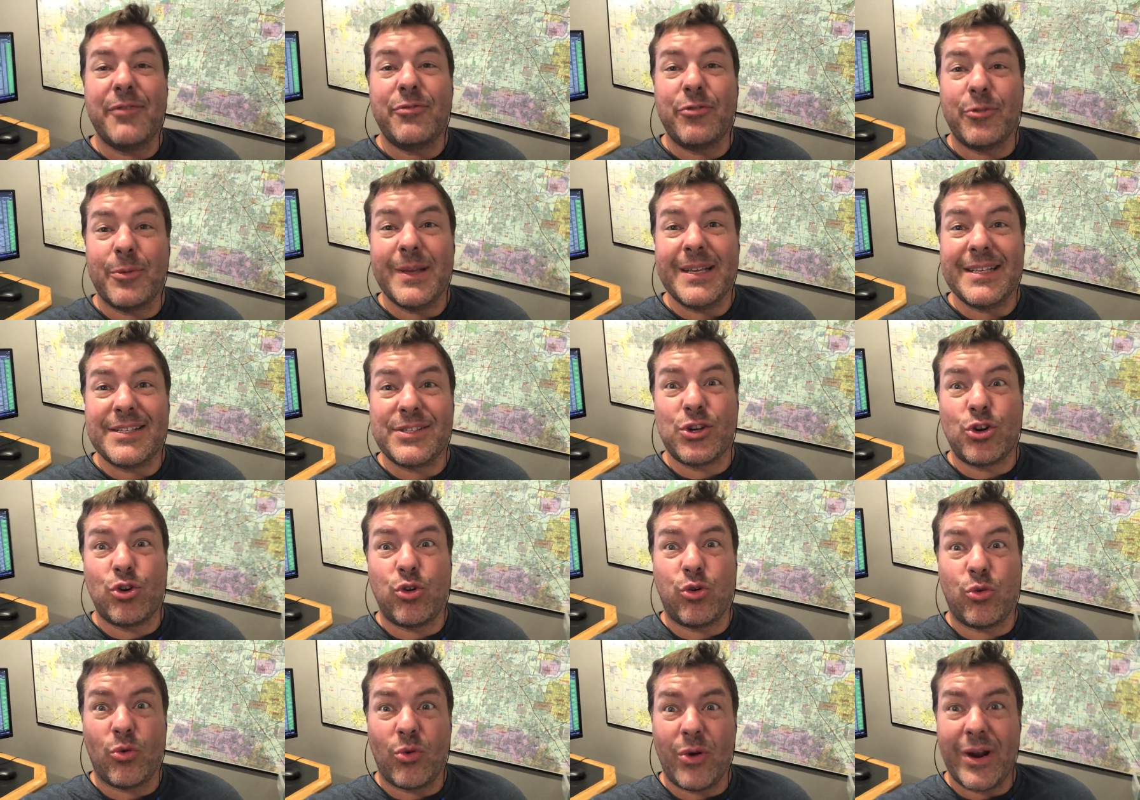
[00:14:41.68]
from his
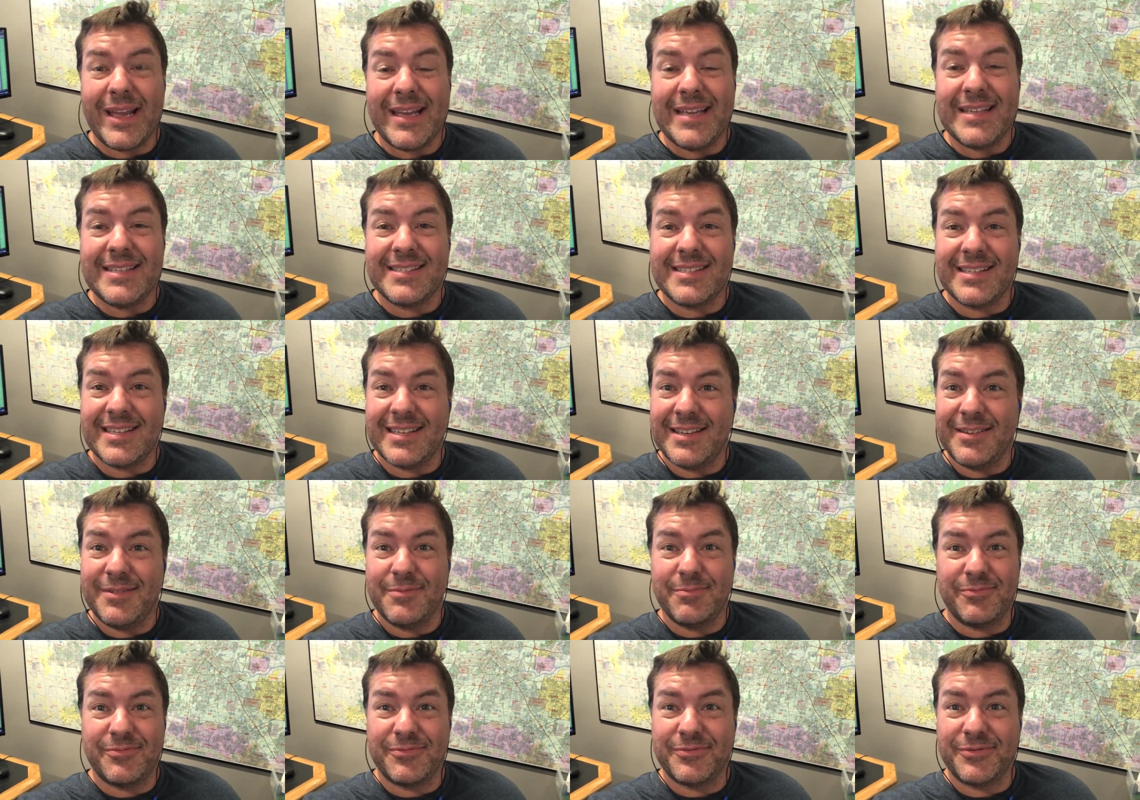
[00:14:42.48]

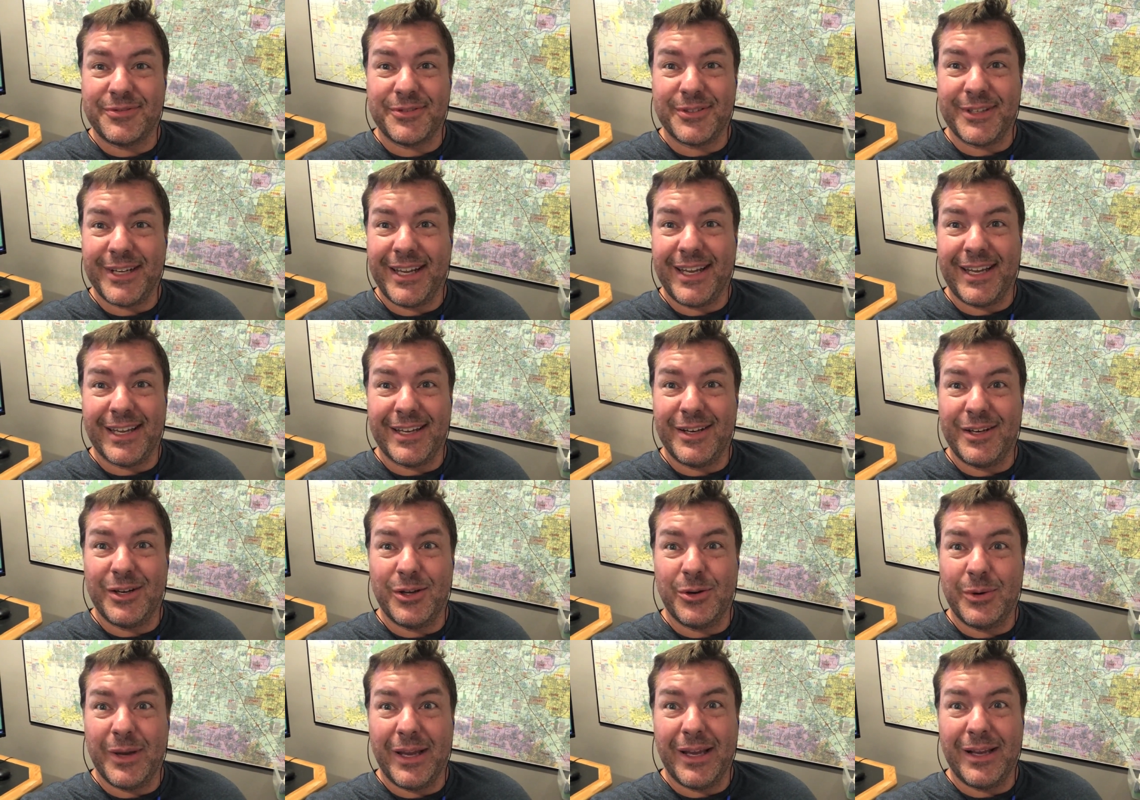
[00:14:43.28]
crazy freaking
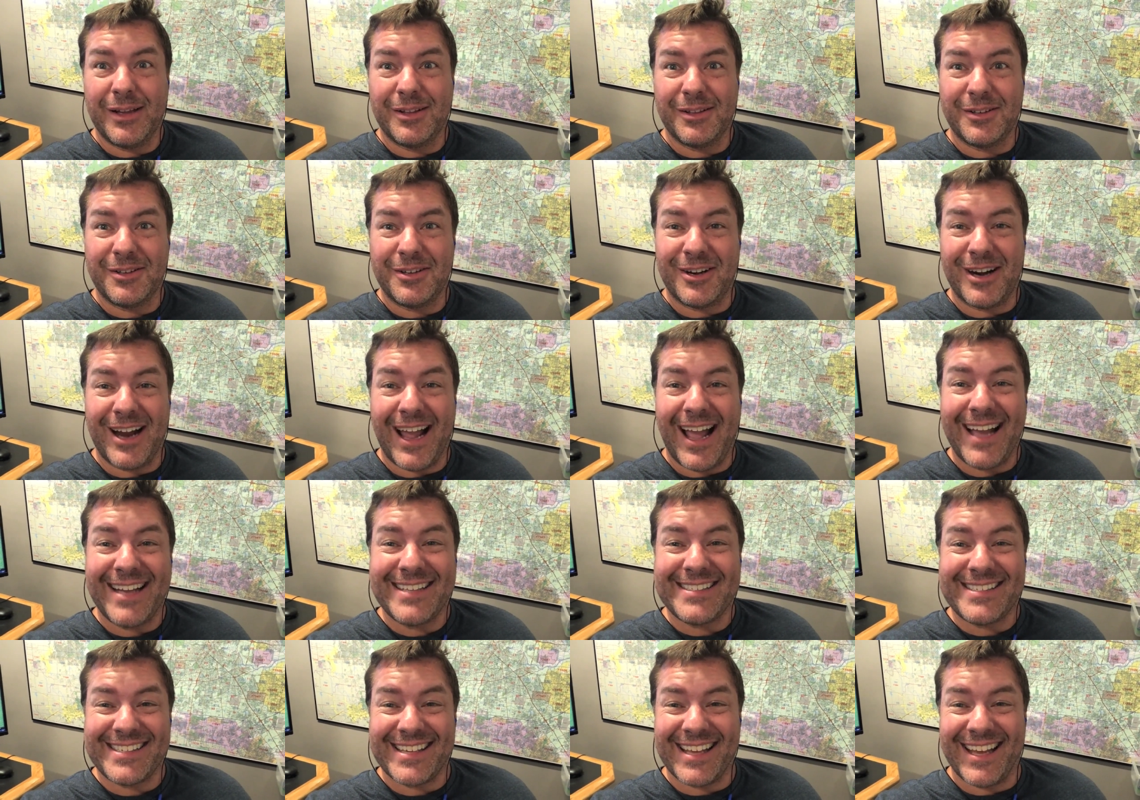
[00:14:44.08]
New Englander
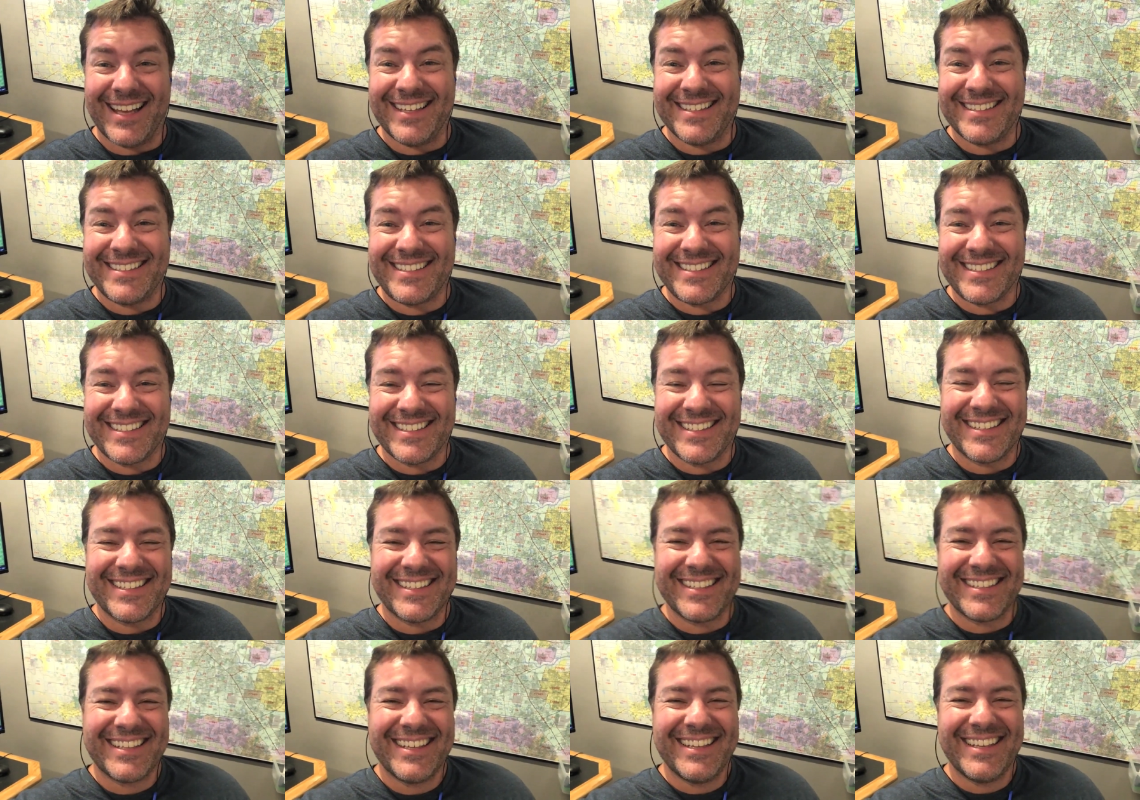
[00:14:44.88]
accent,
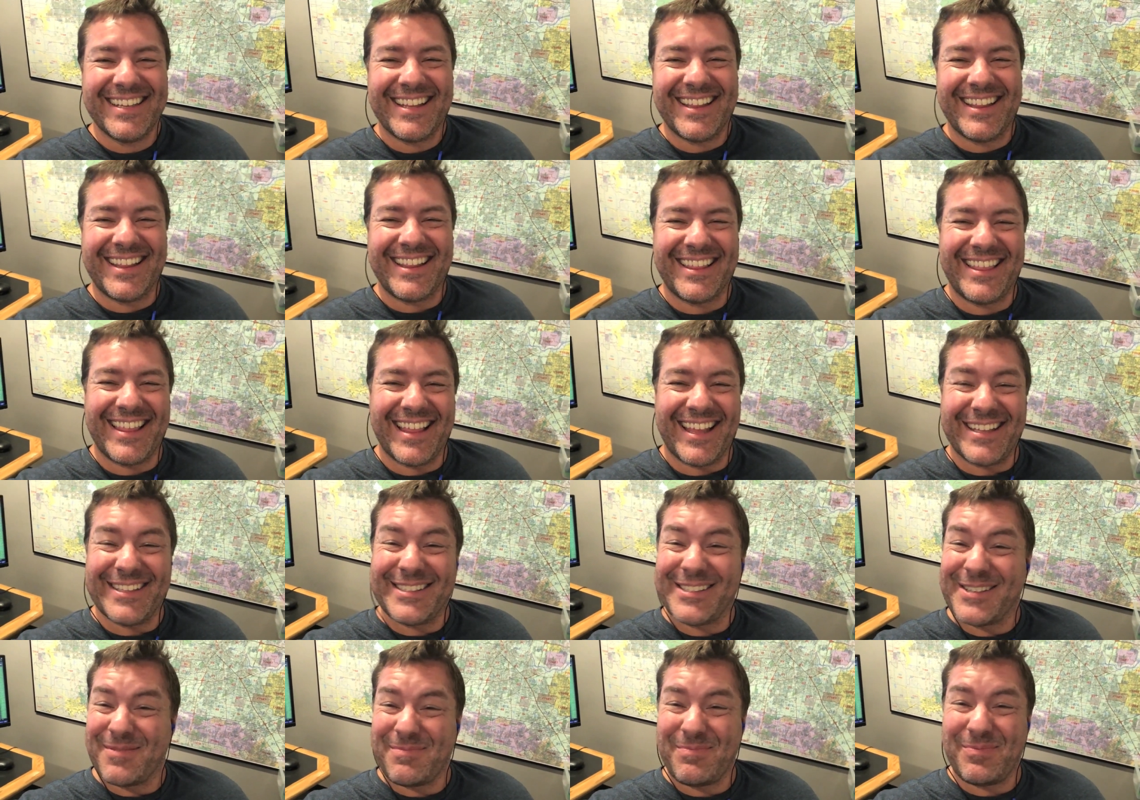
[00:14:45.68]

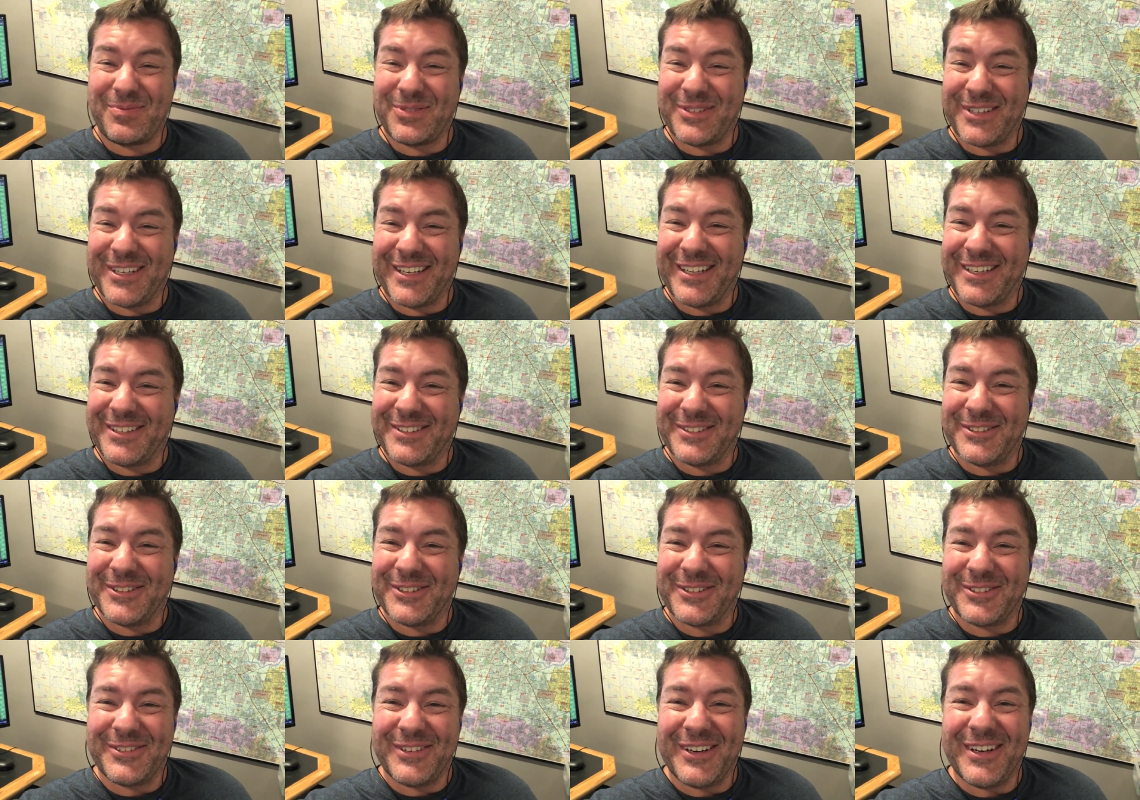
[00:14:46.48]
that's a pretty
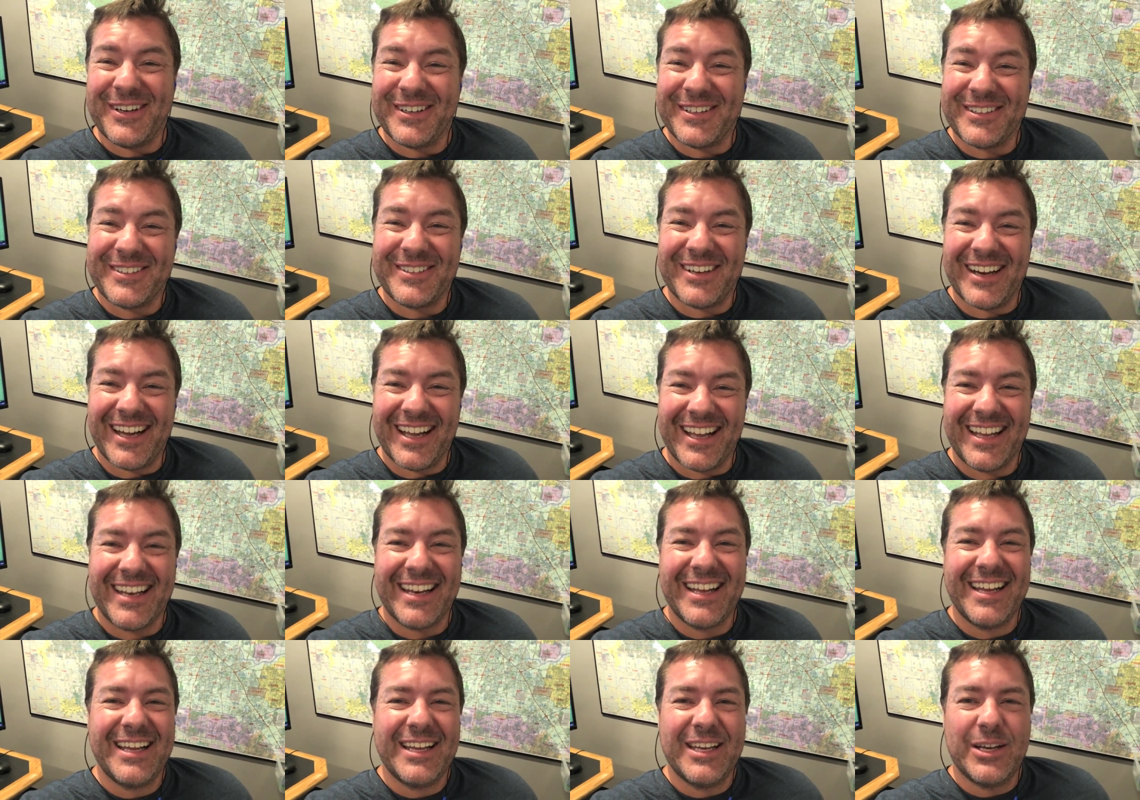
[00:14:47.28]
cool quote, right?